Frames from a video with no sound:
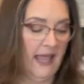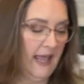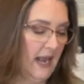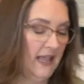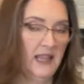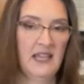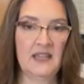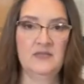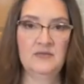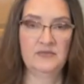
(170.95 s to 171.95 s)
And I like
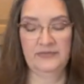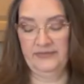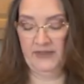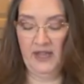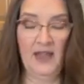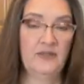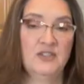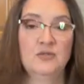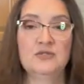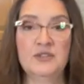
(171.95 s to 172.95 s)
have the
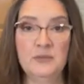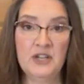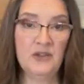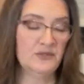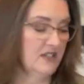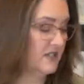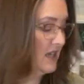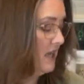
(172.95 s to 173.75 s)
tool, so I'm gonna use it.